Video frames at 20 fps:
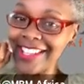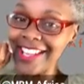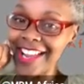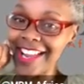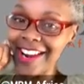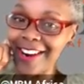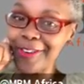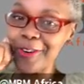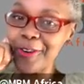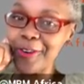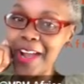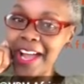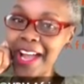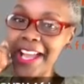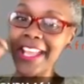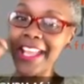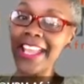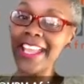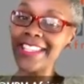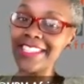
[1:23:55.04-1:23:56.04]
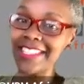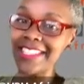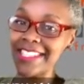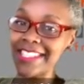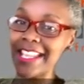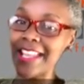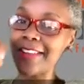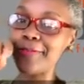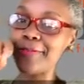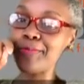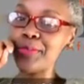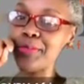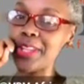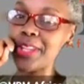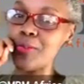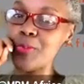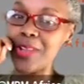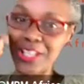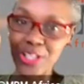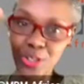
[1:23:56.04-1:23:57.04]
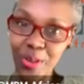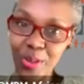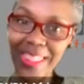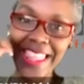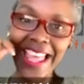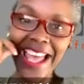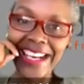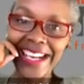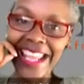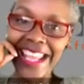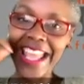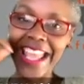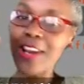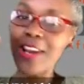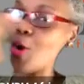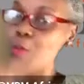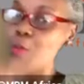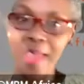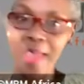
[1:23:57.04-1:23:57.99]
the ROI and say, we're doing that again, or